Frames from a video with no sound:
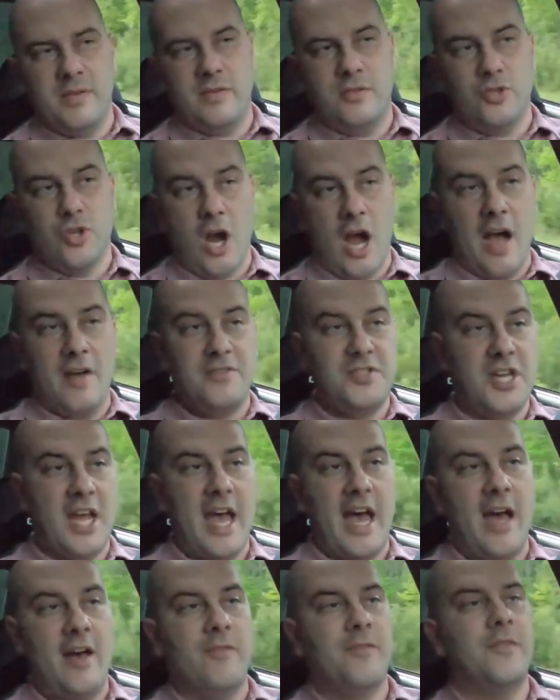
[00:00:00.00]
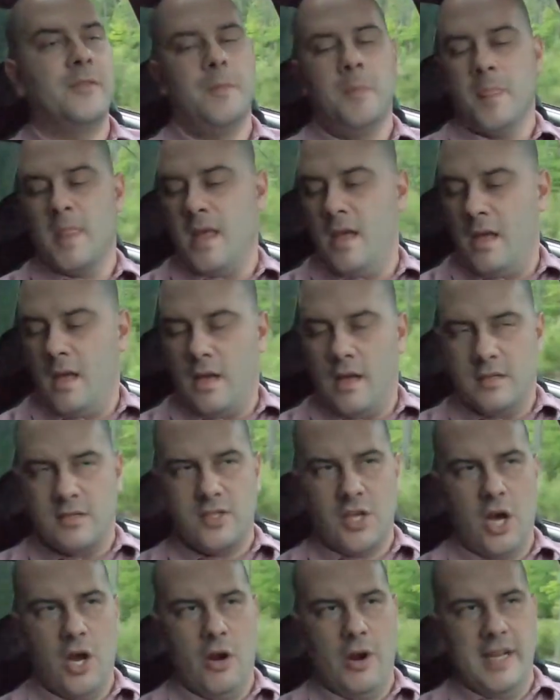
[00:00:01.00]
drive shaft.
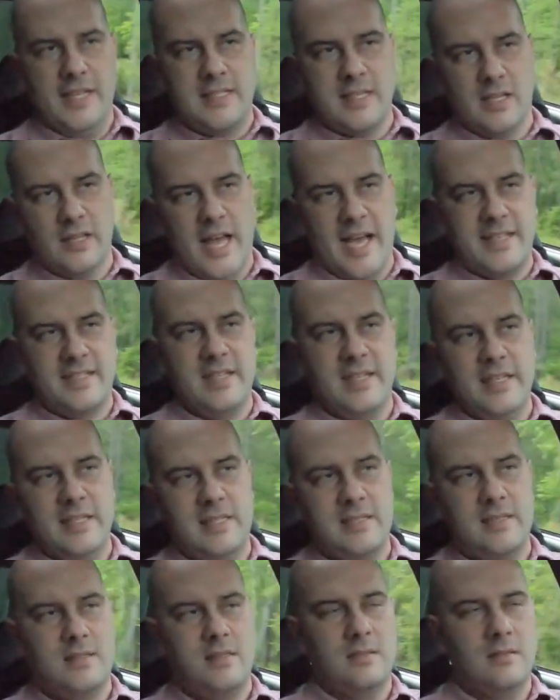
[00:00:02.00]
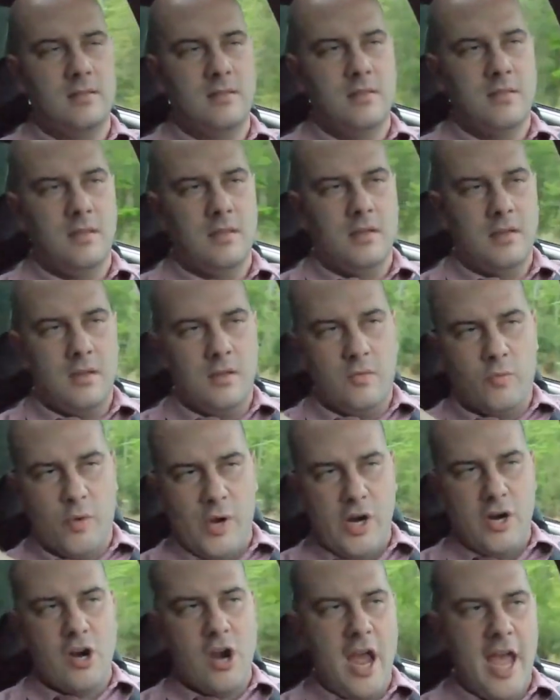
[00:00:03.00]
So it's a Lexus
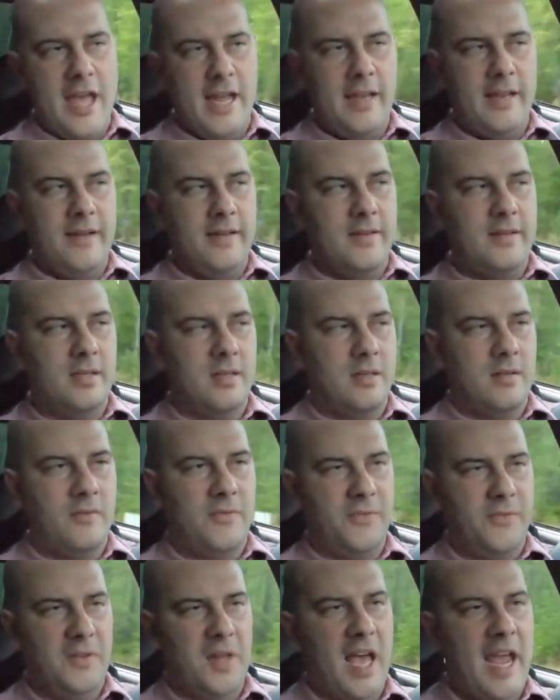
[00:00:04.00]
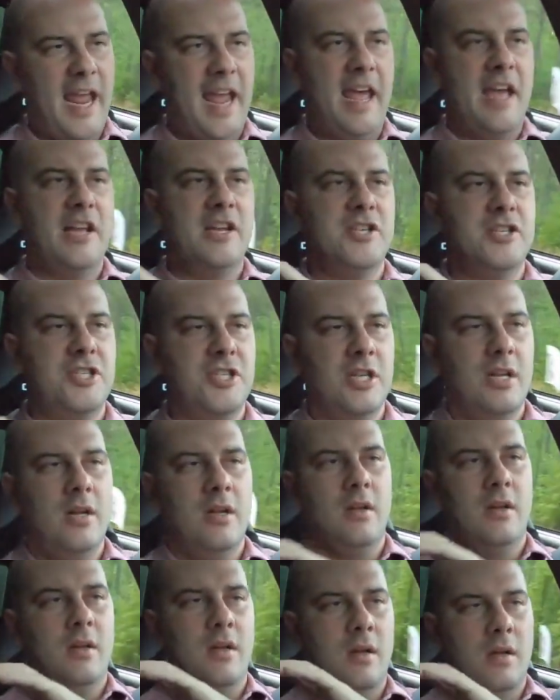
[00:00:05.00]
rear end flange.
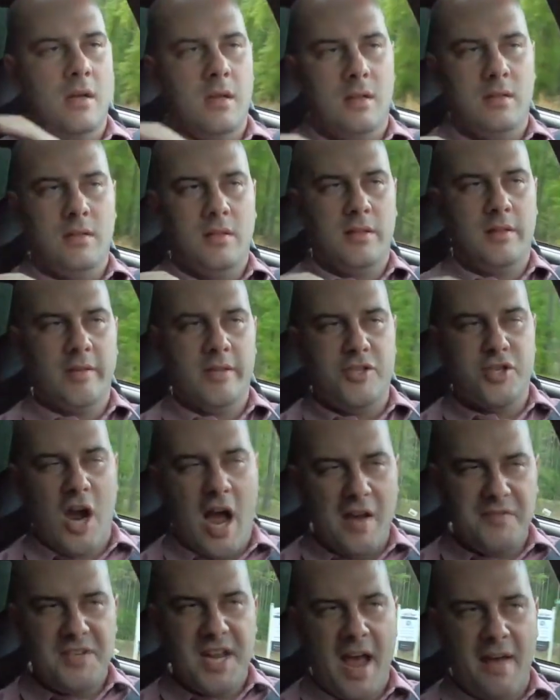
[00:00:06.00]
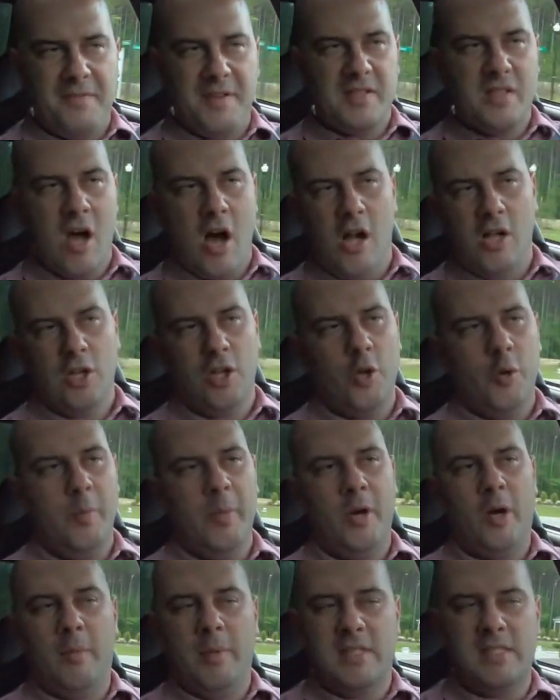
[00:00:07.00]
The drive shaft is all
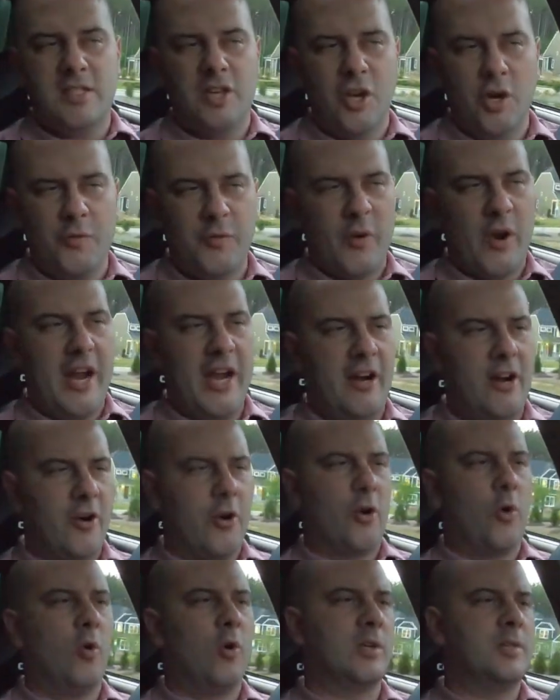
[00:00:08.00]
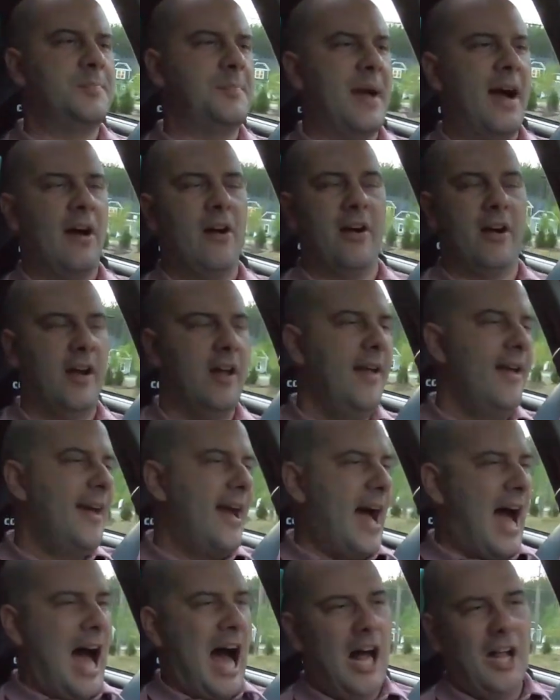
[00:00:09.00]
aluminum. It's good for 800 horsepower.
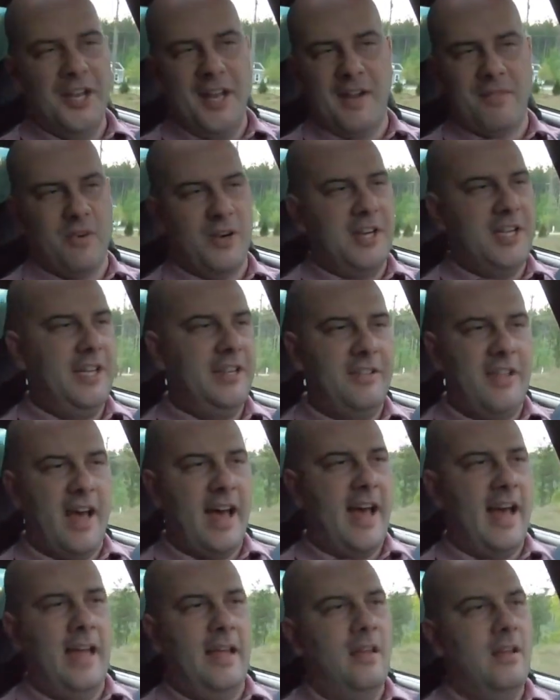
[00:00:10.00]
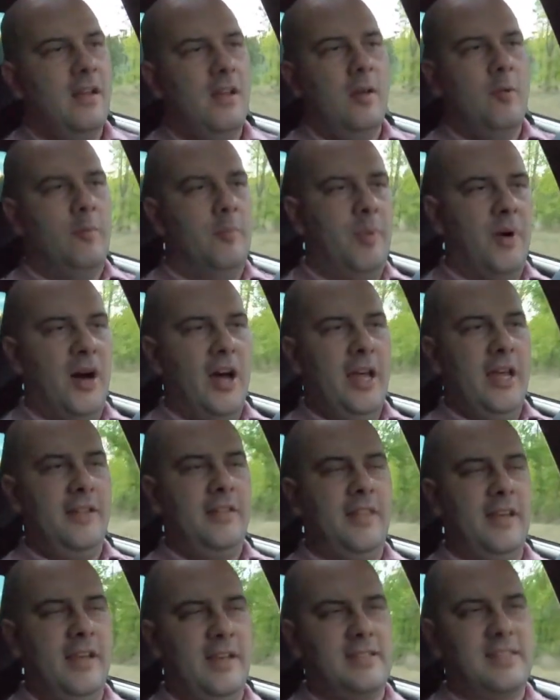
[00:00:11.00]
I'll never need that, but
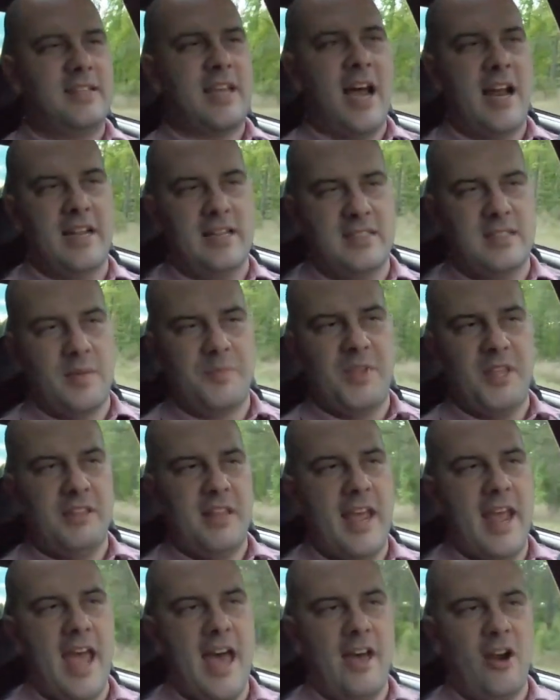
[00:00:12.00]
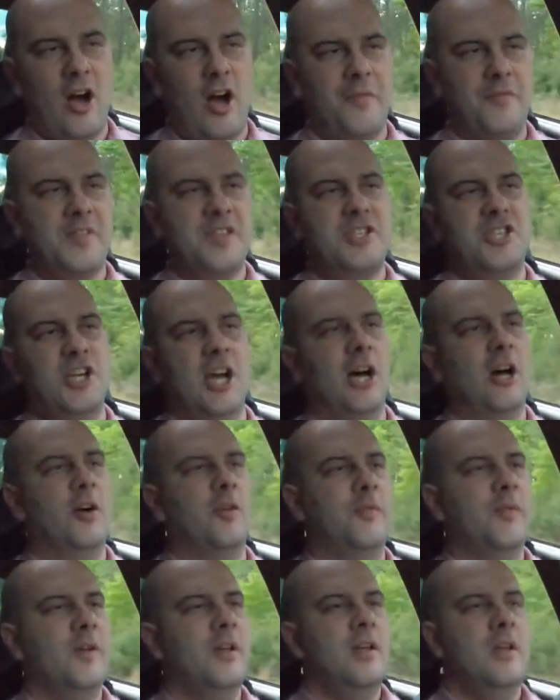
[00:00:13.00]
it's kind of something they had off the
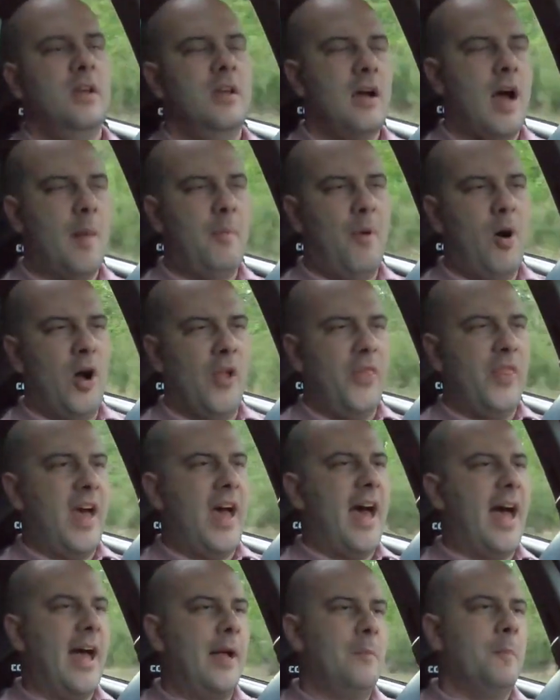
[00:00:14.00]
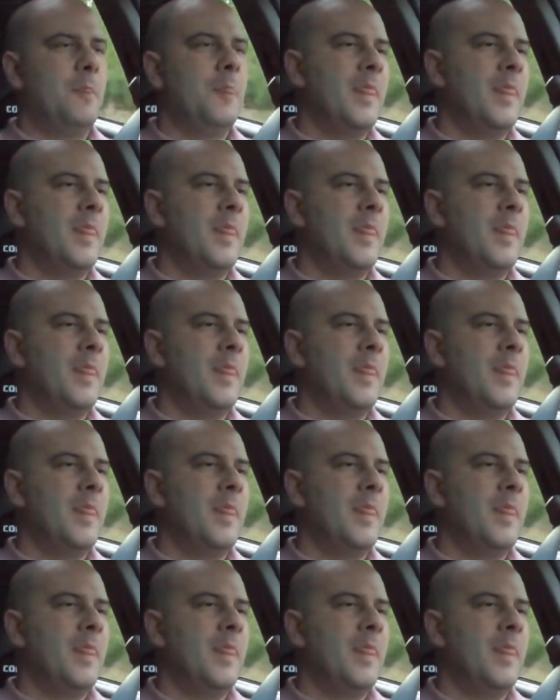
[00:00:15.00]
shelf. I bought that.